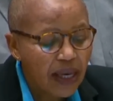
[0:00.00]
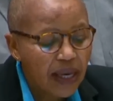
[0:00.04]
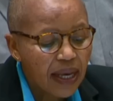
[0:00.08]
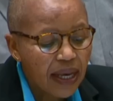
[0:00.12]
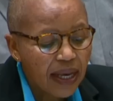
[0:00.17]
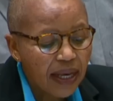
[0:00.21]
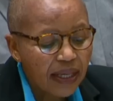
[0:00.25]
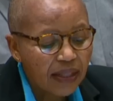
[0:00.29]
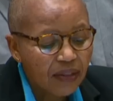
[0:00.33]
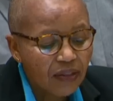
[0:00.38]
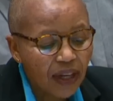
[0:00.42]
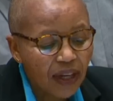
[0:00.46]

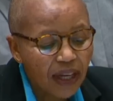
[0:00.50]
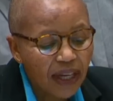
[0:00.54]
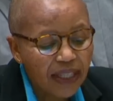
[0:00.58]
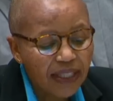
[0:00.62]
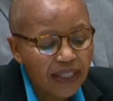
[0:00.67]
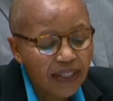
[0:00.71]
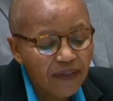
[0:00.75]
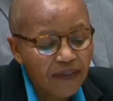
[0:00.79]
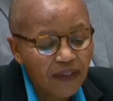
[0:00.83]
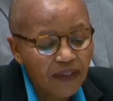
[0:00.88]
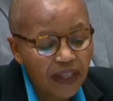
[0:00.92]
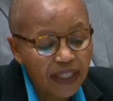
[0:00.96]
Israel has
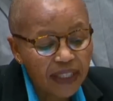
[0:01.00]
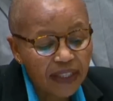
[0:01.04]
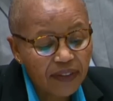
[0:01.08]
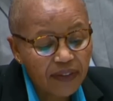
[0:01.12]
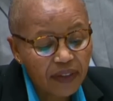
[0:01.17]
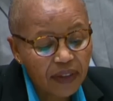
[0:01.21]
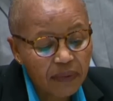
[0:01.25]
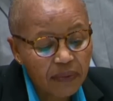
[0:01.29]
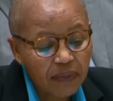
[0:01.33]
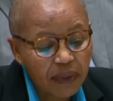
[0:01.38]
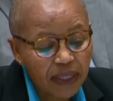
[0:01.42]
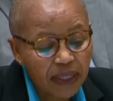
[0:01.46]

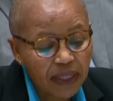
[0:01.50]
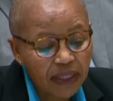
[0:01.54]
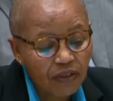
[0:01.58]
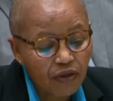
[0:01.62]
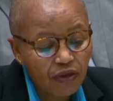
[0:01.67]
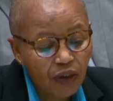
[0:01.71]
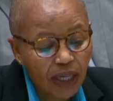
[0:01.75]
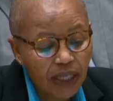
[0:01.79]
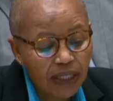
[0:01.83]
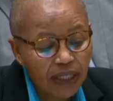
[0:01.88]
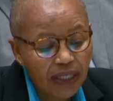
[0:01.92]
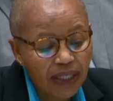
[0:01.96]
effectively been
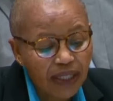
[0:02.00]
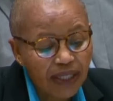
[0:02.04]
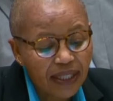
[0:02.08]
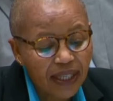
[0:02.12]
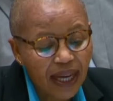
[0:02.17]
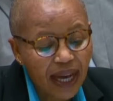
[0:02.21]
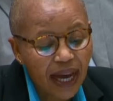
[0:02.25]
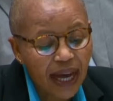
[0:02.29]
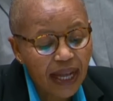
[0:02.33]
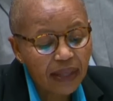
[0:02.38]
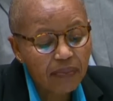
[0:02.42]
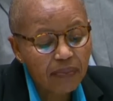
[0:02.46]
granted
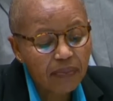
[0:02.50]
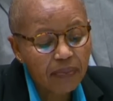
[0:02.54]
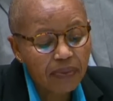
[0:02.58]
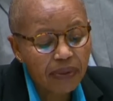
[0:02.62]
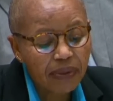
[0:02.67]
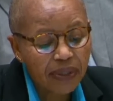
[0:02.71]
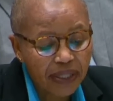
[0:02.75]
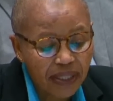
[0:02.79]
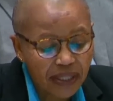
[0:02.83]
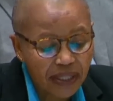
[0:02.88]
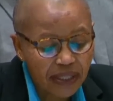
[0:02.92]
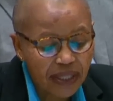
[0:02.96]

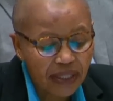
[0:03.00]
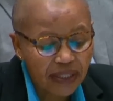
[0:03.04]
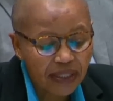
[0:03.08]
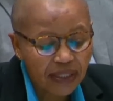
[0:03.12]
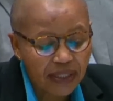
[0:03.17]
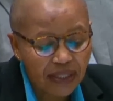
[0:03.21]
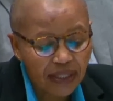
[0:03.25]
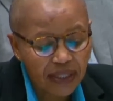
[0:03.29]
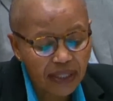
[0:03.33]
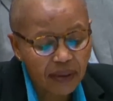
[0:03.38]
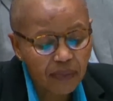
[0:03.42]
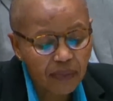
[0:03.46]

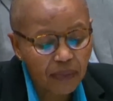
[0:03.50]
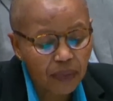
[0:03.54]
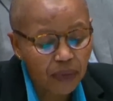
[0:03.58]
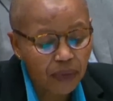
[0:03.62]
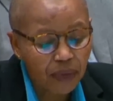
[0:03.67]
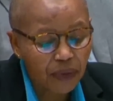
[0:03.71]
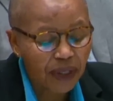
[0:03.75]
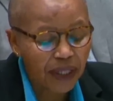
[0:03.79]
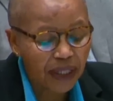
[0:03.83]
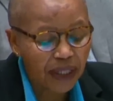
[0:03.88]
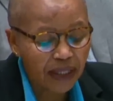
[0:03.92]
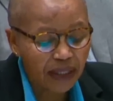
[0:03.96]
unprecedented
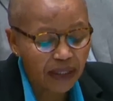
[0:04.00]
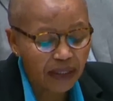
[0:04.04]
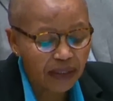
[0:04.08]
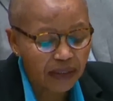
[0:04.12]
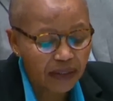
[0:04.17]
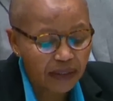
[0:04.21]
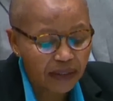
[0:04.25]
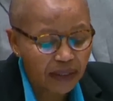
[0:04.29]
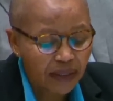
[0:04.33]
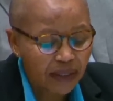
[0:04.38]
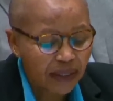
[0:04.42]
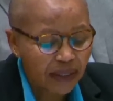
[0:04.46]
impunity
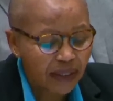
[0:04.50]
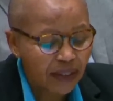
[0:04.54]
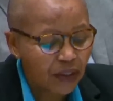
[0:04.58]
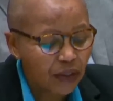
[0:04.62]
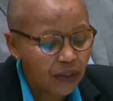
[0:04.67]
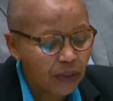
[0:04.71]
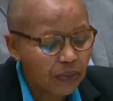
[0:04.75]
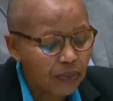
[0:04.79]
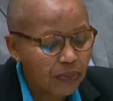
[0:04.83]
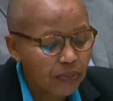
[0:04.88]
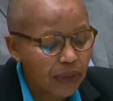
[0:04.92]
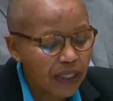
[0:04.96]
to
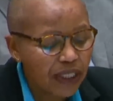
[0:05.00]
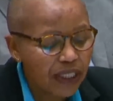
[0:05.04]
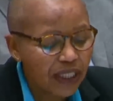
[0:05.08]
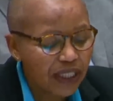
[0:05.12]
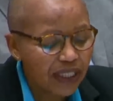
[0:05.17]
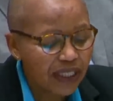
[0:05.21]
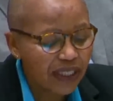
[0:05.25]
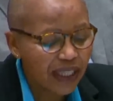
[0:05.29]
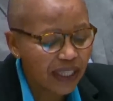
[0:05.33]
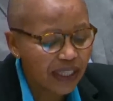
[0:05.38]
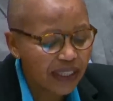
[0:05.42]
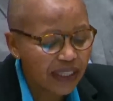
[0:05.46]
breach
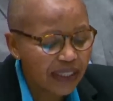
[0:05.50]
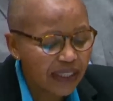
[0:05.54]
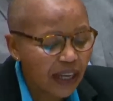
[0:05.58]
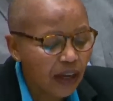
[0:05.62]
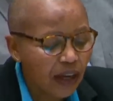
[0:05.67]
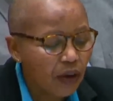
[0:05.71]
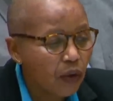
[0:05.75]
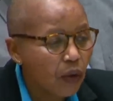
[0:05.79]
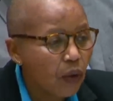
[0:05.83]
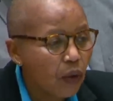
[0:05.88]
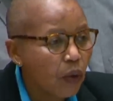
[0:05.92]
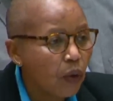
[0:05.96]
international
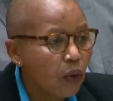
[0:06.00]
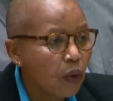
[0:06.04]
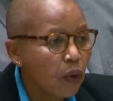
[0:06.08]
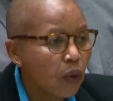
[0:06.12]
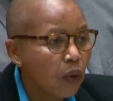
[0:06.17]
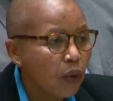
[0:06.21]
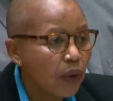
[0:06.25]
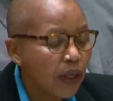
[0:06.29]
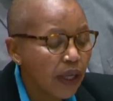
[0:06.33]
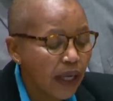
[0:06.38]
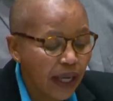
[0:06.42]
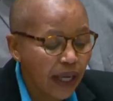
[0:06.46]
law
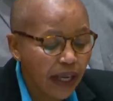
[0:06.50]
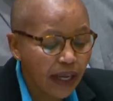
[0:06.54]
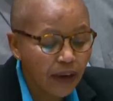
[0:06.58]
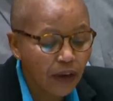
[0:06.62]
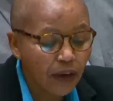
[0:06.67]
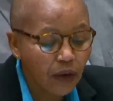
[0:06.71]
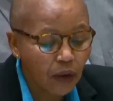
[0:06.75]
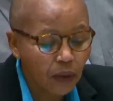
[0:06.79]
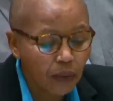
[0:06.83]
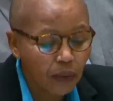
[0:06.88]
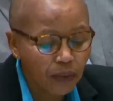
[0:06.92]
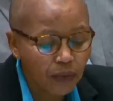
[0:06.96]
and
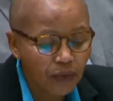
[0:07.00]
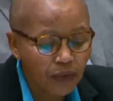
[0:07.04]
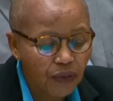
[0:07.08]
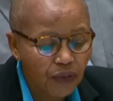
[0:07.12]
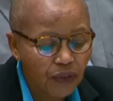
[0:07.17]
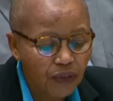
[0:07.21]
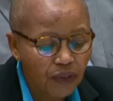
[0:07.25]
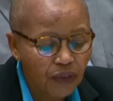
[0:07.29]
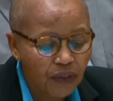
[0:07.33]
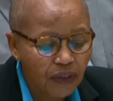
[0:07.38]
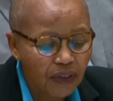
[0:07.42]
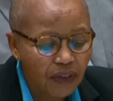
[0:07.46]

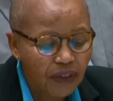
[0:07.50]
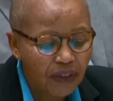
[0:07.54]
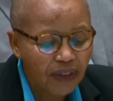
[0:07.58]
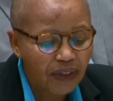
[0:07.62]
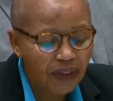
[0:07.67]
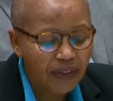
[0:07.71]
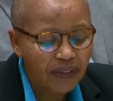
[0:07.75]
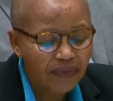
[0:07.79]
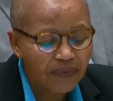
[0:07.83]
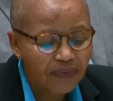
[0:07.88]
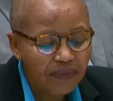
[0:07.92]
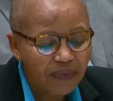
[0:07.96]
norms,
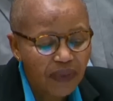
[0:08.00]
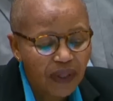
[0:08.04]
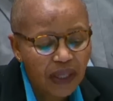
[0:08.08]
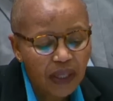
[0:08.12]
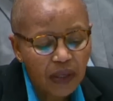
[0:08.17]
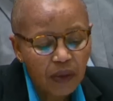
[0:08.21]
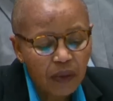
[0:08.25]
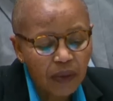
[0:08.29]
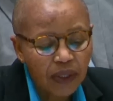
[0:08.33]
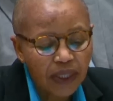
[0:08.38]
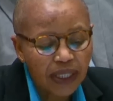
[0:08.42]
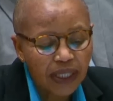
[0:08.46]

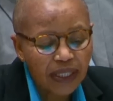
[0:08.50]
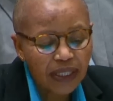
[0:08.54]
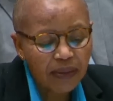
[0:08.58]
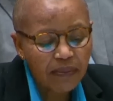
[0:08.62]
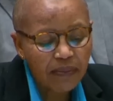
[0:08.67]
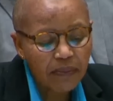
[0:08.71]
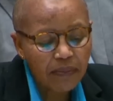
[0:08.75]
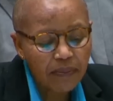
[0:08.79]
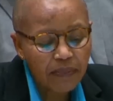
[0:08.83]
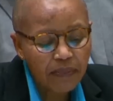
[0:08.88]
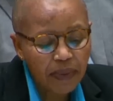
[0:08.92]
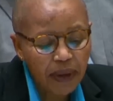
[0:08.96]
which has
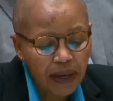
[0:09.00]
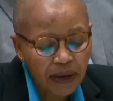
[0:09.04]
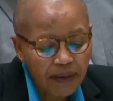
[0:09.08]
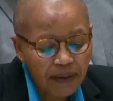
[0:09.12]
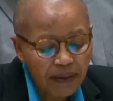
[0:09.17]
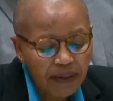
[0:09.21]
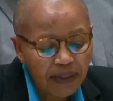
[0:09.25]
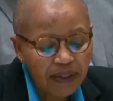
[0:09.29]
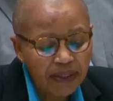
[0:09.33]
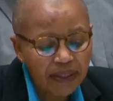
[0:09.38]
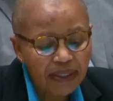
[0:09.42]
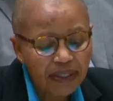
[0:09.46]

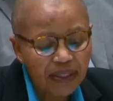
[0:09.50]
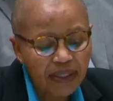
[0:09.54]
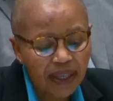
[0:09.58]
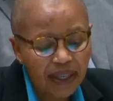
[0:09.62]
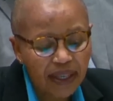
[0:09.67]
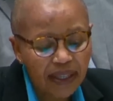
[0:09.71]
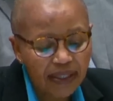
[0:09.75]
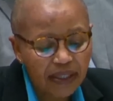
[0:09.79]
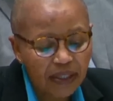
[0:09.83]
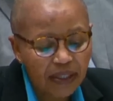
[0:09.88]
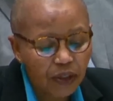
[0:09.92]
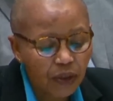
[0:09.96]
imperiled the
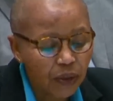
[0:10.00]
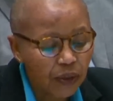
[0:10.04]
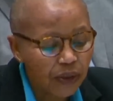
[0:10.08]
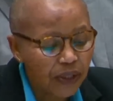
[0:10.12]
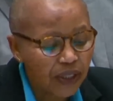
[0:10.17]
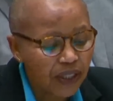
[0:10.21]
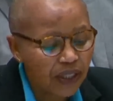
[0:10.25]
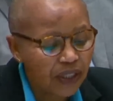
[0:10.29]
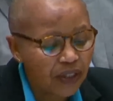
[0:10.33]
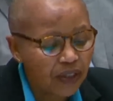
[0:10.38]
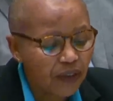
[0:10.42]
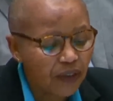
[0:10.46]

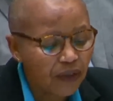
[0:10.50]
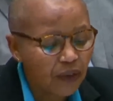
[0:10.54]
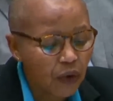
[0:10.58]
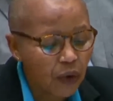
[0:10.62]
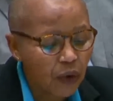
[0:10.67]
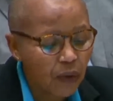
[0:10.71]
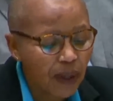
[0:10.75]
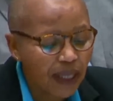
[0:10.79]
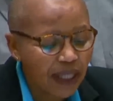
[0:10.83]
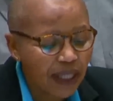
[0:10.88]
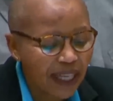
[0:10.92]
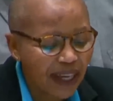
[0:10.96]
institutions of
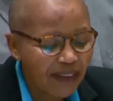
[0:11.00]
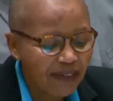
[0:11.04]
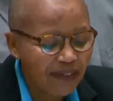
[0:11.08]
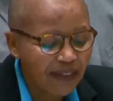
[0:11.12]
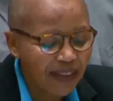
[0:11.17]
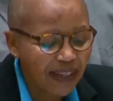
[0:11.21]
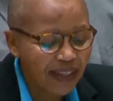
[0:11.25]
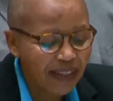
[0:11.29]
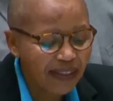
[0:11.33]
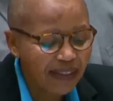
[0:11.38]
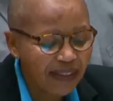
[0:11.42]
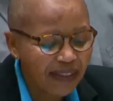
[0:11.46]
global
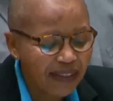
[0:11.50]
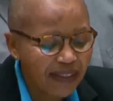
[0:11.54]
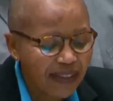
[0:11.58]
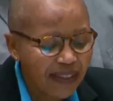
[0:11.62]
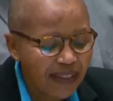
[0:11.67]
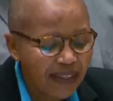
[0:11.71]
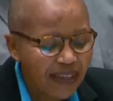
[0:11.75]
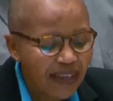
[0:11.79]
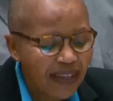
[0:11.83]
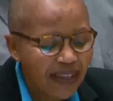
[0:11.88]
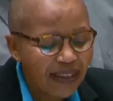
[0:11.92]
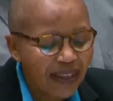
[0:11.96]
governance
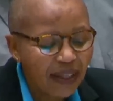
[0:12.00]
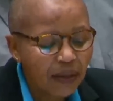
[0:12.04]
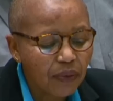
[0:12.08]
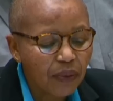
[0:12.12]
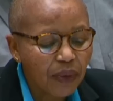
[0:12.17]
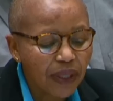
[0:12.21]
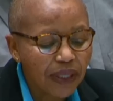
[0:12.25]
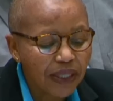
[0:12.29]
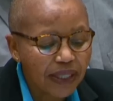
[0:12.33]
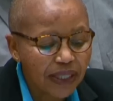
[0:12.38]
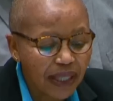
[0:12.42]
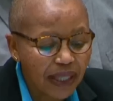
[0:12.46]
that were
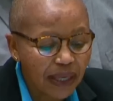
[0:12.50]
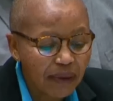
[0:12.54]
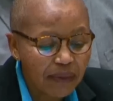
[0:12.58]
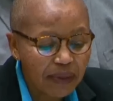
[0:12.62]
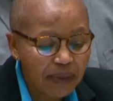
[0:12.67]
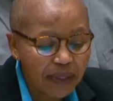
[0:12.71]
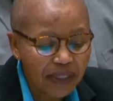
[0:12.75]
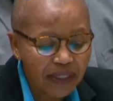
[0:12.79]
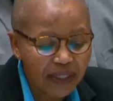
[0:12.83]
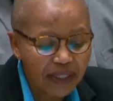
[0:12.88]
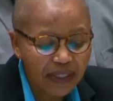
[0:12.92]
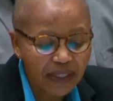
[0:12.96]

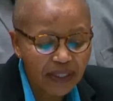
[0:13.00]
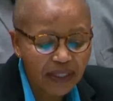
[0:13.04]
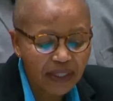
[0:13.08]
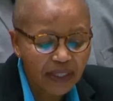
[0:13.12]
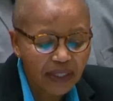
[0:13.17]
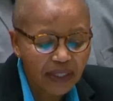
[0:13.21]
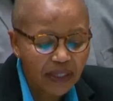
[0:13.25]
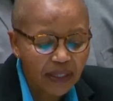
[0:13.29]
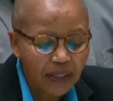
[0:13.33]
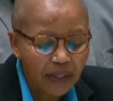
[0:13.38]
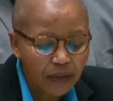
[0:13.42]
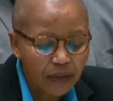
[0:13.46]
established
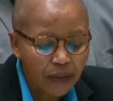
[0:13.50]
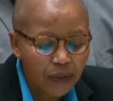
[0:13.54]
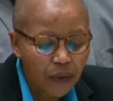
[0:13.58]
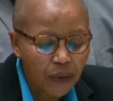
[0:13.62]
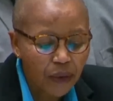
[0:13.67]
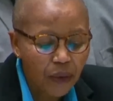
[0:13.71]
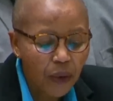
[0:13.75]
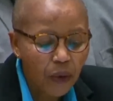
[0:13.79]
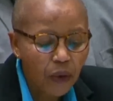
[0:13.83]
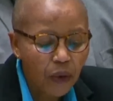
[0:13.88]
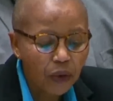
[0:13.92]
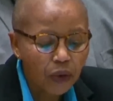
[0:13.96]
to
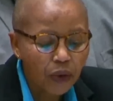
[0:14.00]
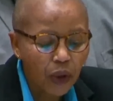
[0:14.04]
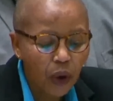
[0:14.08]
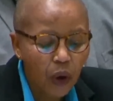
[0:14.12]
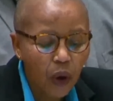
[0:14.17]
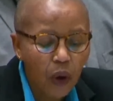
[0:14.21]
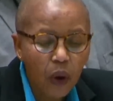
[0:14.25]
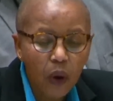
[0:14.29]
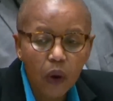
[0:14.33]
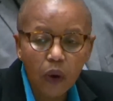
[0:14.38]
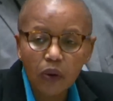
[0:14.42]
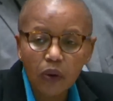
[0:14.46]
hold
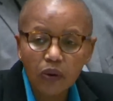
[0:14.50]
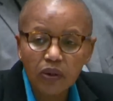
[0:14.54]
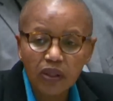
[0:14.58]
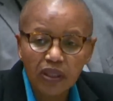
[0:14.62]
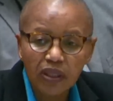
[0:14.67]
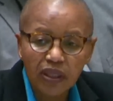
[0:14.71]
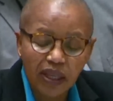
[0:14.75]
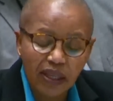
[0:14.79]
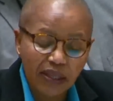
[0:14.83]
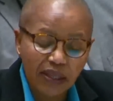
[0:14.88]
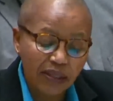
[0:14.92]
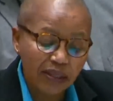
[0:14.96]
all
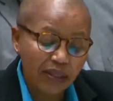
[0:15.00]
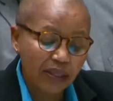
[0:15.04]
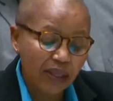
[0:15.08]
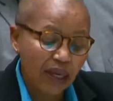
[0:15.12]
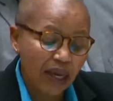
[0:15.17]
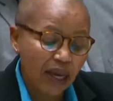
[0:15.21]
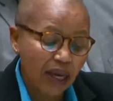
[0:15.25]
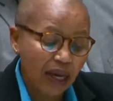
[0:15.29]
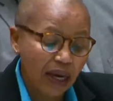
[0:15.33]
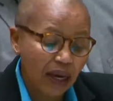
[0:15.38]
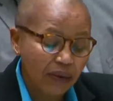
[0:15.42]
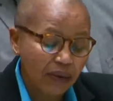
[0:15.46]
states
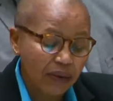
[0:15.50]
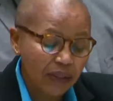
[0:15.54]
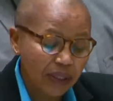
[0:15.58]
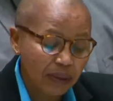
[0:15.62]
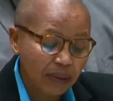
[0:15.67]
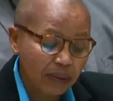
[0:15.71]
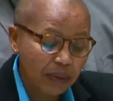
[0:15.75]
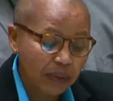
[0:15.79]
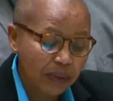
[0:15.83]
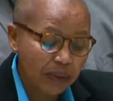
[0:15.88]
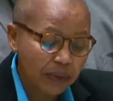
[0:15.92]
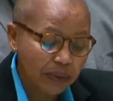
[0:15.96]

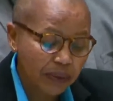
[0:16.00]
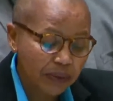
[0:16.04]
accountable.